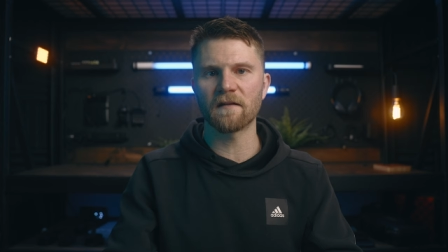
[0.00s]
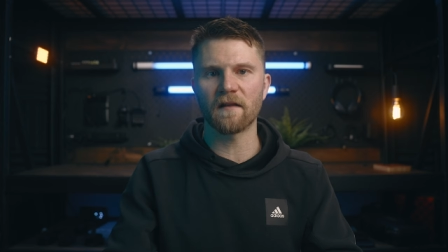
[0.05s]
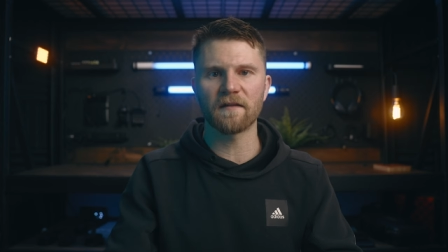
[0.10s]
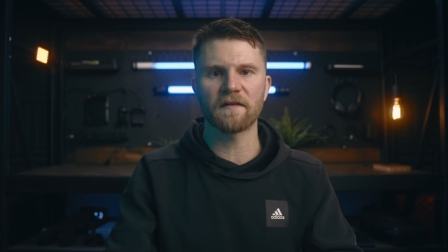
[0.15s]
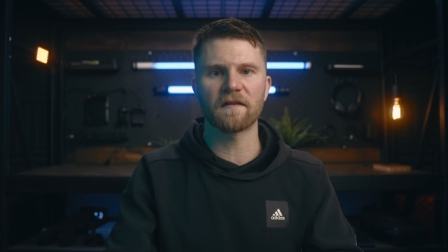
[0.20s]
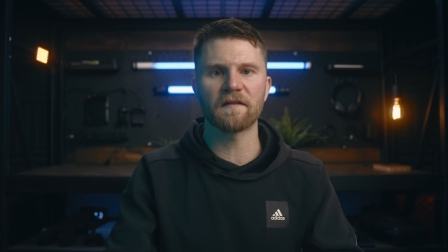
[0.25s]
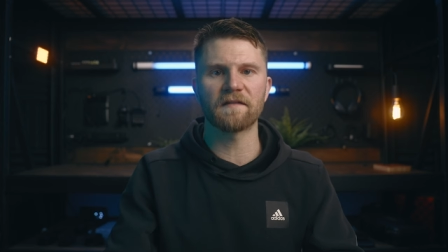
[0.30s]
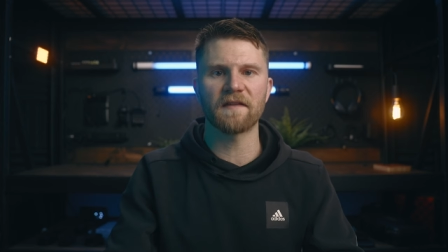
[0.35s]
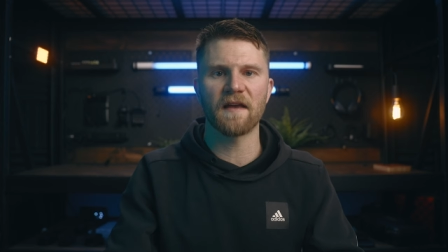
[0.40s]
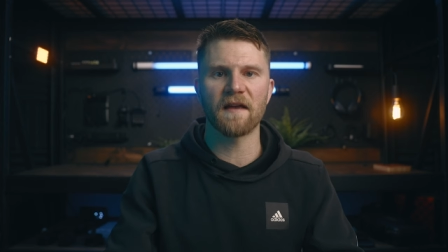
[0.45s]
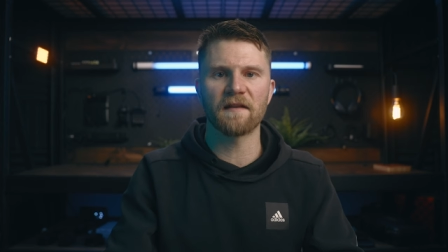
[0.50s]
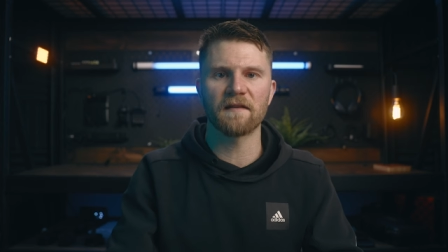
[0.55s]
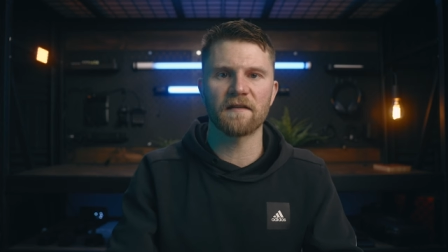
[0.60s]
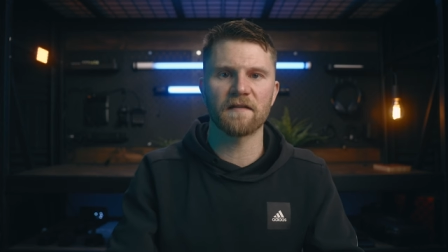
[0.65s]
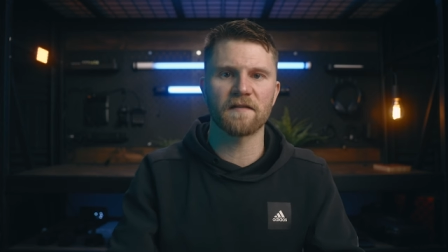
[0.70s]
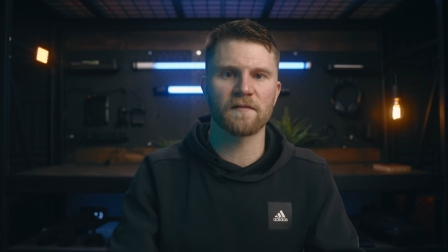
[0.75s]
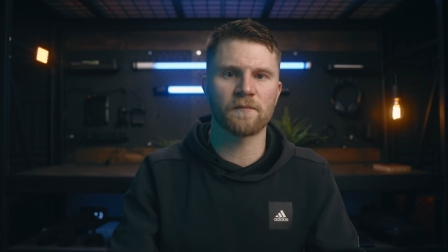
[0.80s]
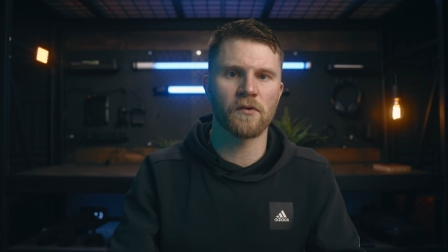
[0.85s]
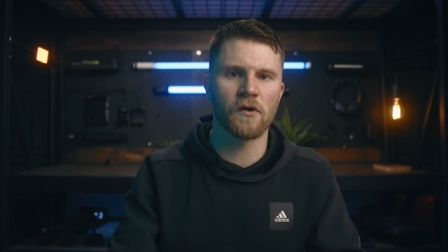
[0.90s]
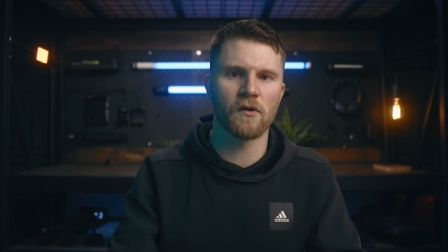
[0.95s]
like the
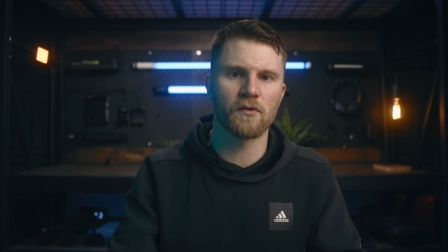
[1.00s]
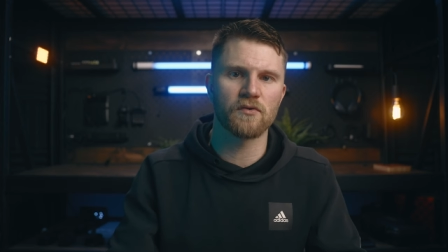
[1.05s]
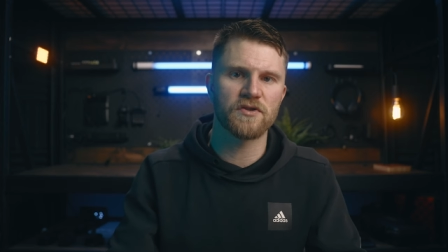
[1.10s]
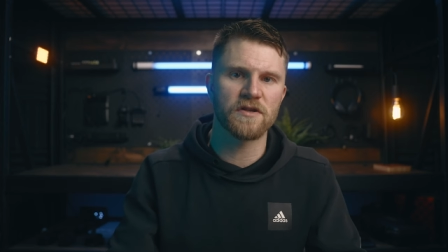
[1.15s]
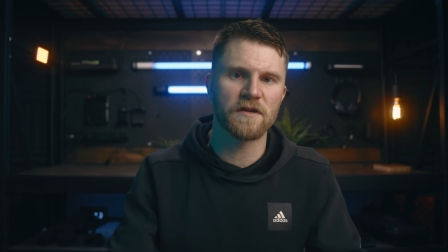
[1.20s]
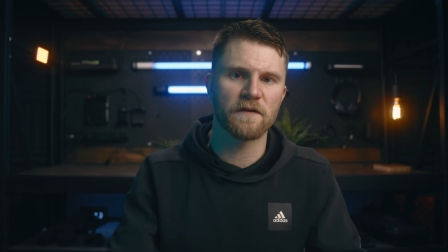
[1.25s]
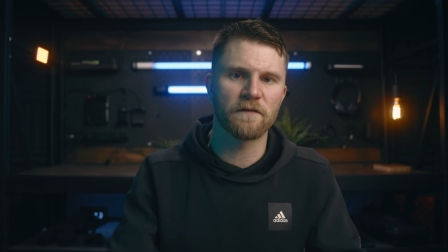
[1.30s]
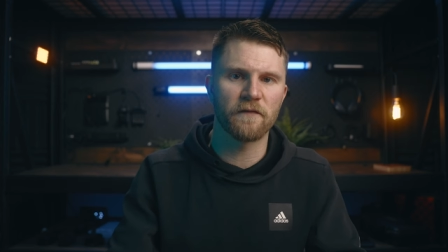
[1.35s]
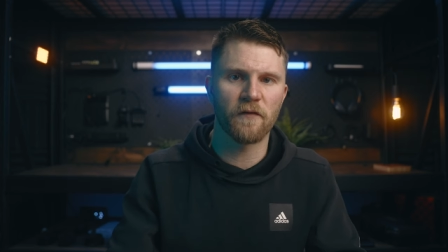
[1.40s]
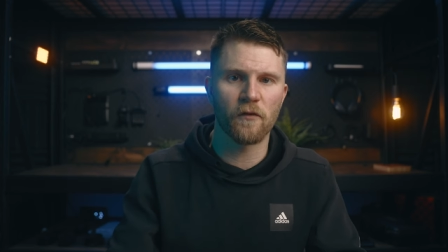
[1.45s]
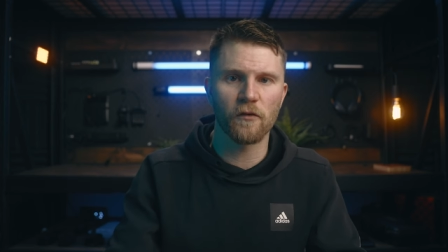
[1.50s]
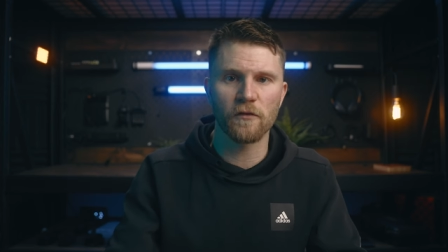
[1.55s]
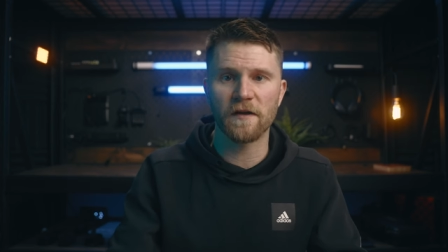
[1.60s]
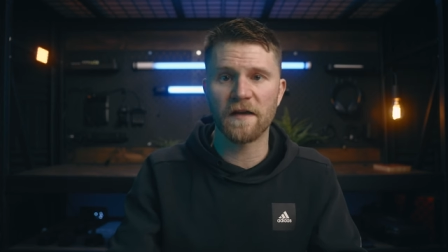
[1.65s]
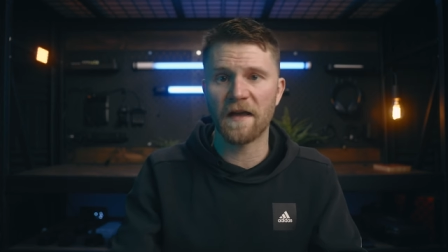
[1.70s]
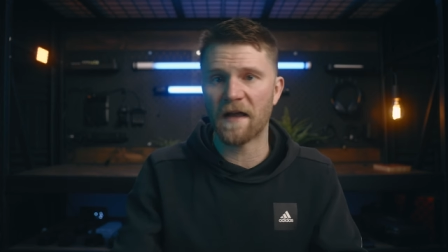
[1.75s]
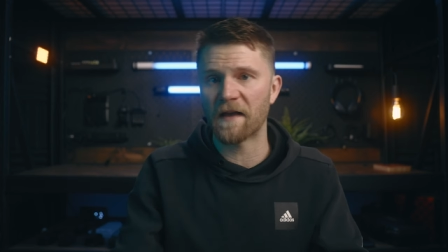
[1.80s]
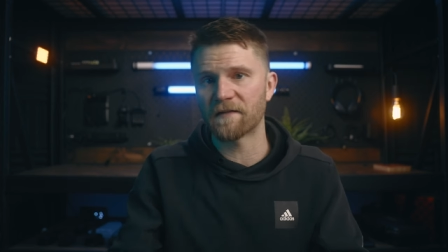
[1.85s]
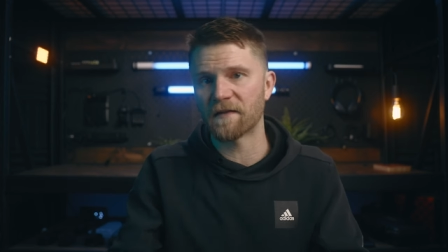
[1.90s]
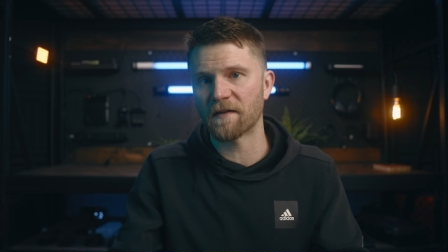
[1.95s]
SanDisk Pro
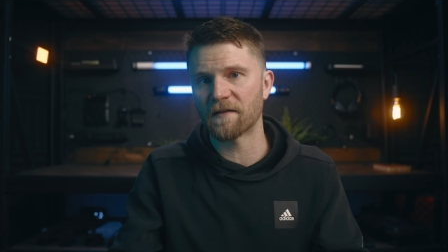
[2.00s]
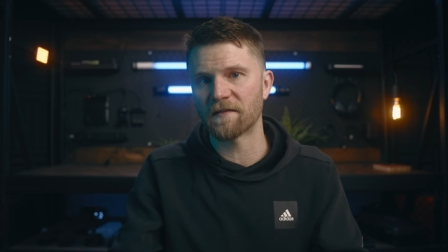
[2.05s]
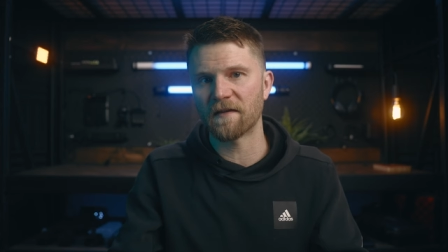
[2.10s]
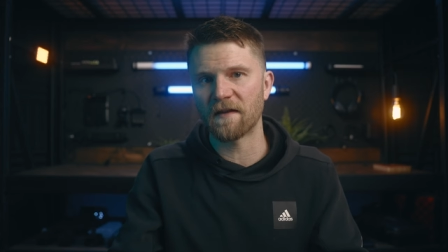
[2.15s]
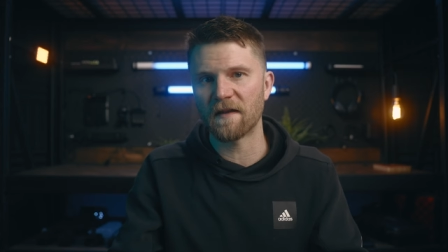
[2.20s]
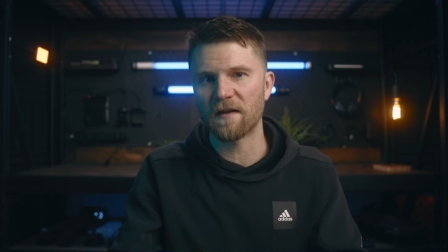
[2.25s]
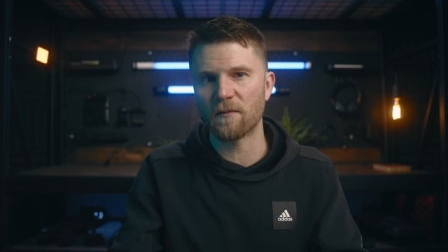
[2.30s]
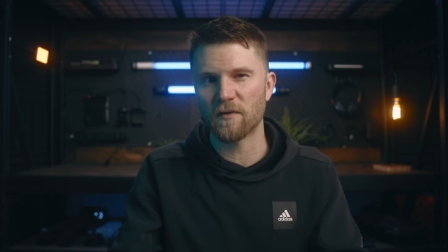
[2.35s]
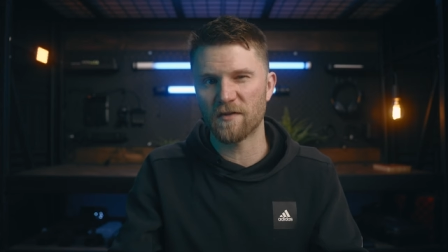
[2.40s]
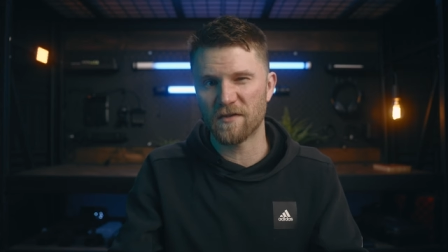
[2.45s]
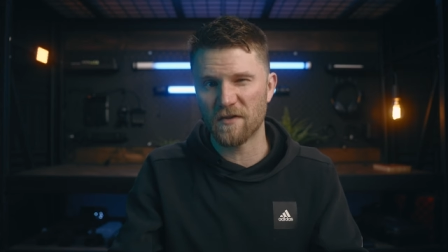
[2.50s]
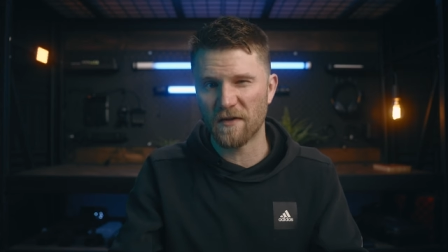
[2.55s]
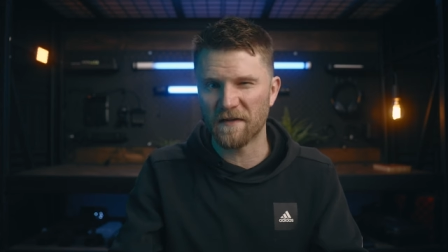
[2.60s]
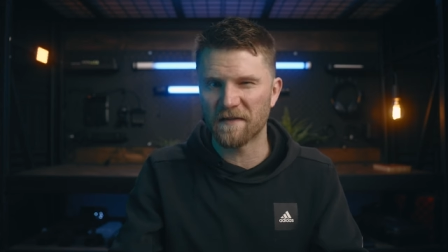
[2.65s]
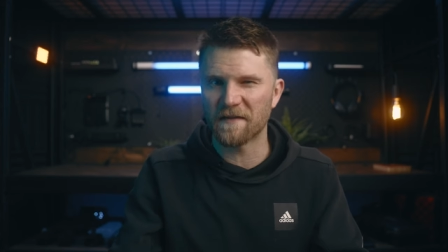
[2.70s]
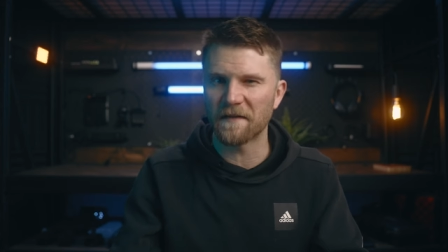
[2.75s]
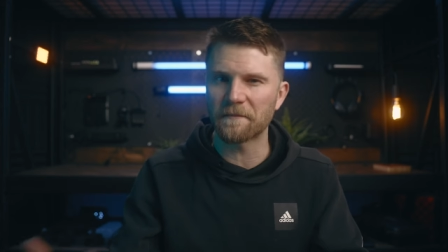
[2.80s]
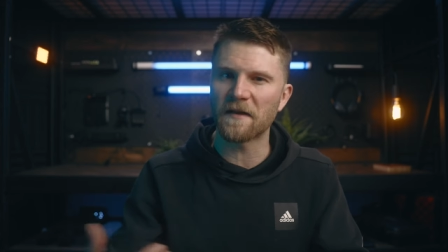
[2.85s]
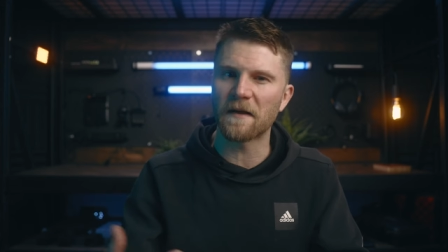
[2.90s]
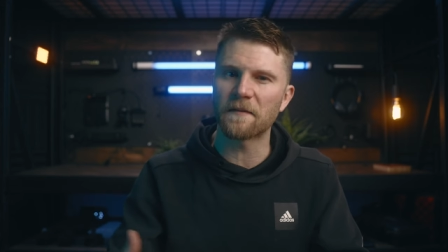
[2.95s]
G40 SSD, which you can
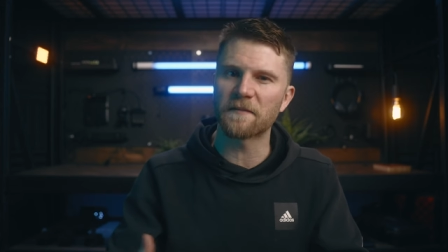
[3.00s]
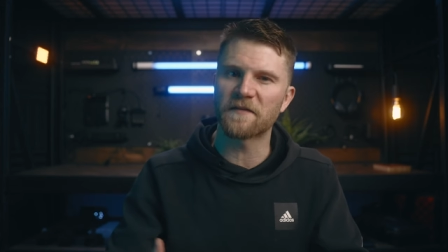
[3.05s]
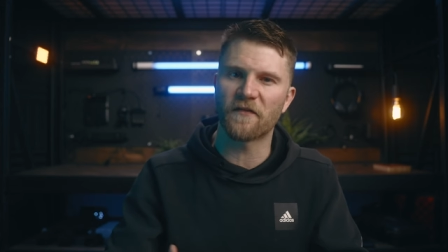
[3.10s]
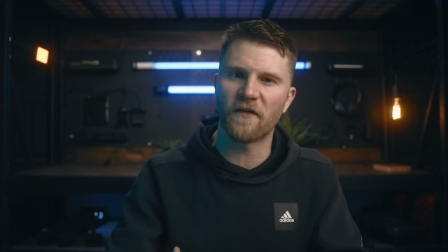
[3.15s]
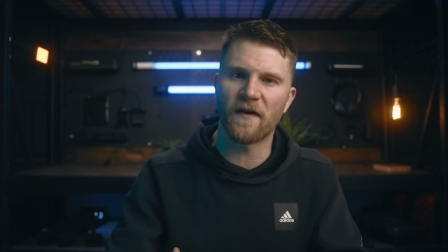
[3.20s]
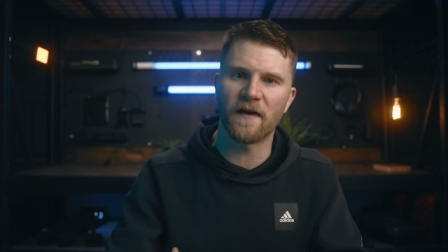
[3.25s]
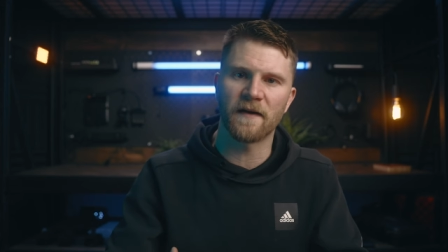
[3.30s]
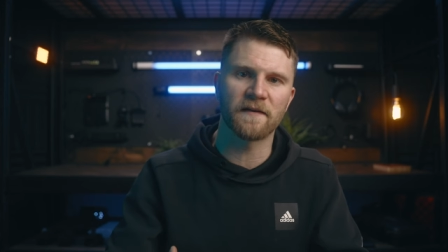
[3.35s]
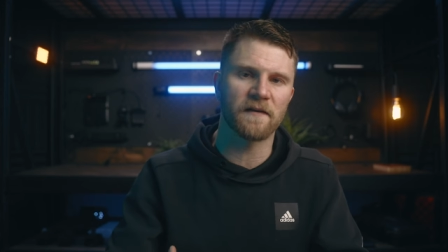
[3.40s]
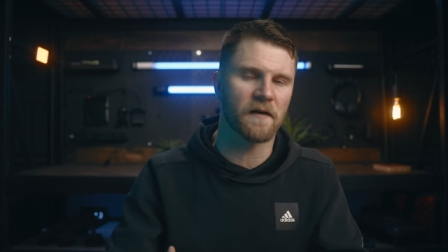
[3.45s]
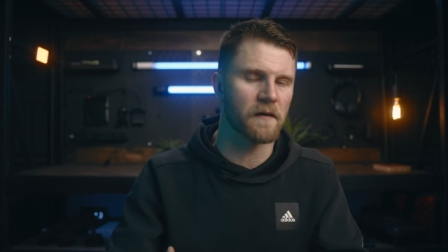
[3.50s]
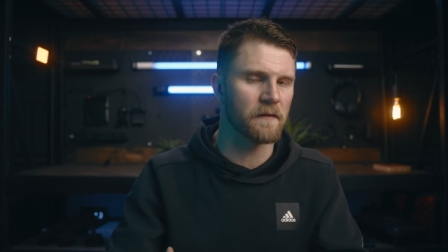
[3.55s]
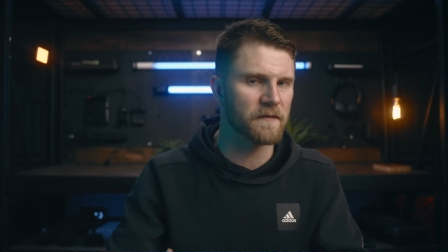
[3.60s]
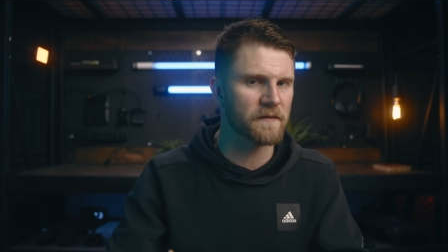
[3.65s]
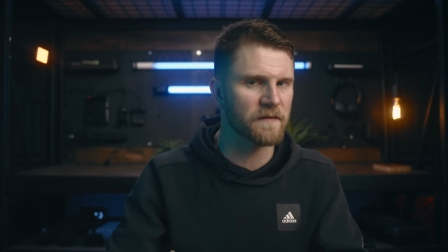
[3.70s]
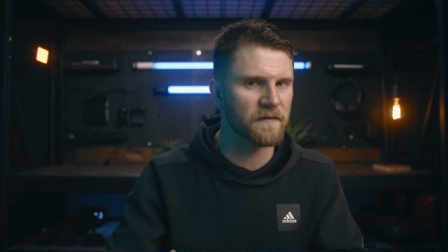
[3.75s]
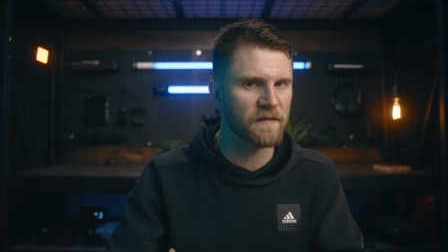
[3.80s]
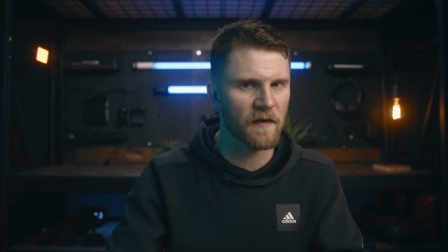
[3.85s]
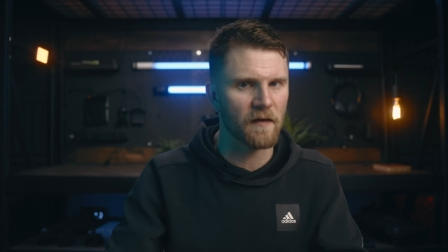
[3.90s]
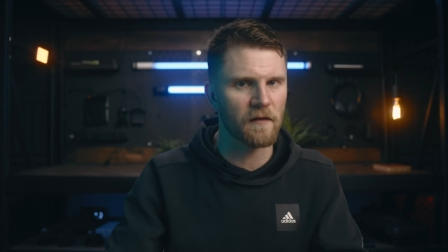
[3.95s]
sometimes find on
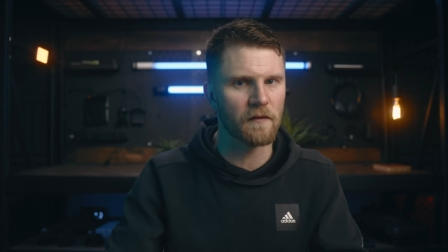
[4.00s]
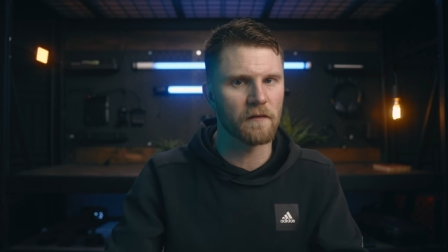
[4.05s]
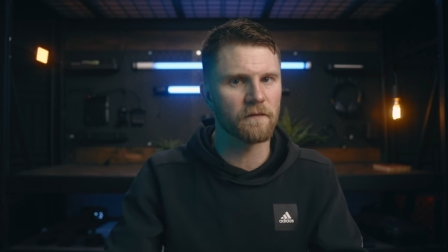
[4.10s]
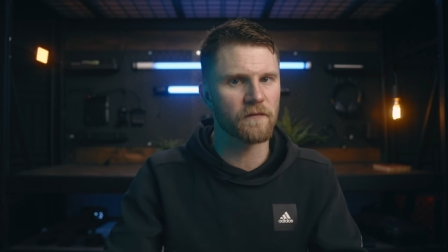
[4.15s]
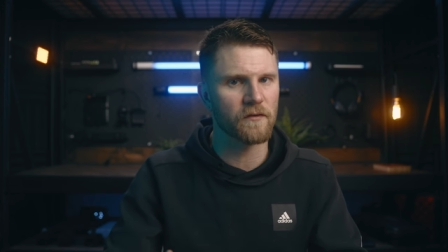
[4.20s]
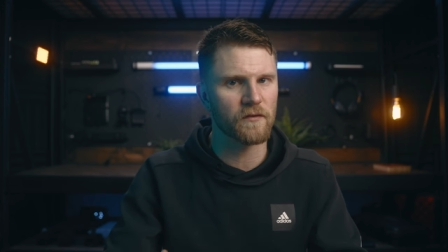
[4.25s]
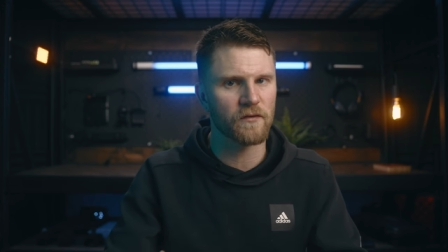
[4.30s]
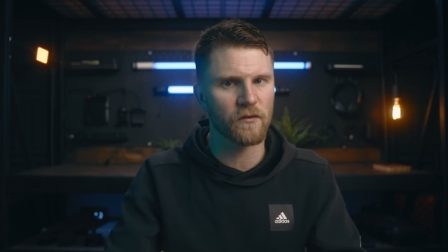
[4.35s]
sale for